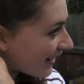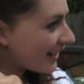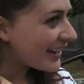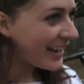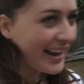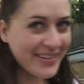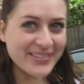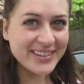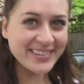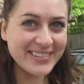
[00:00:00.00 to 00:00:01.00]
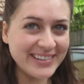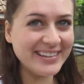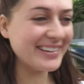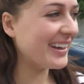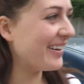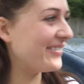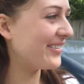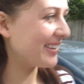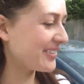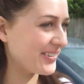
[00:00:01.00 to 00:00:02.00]
I absolutely love
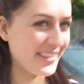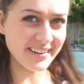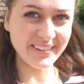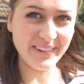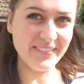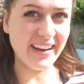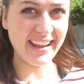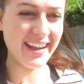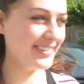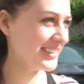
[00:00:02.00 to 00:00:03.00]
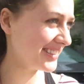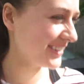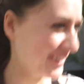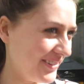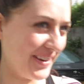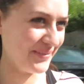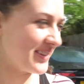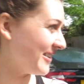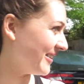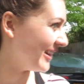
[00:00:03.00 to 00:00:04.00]
this weather. Oh, my hair is so grim,
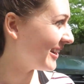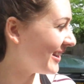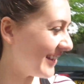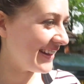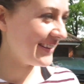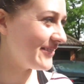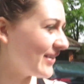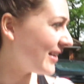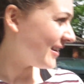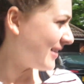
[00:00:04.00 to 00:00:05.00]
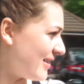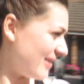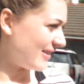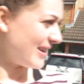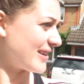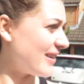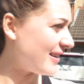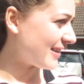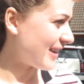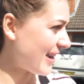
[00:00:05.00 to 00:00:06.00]
sorry. I
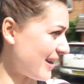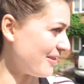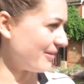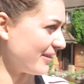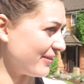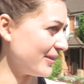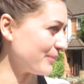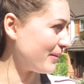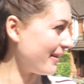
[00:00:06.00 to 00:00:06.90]
can't get out if he's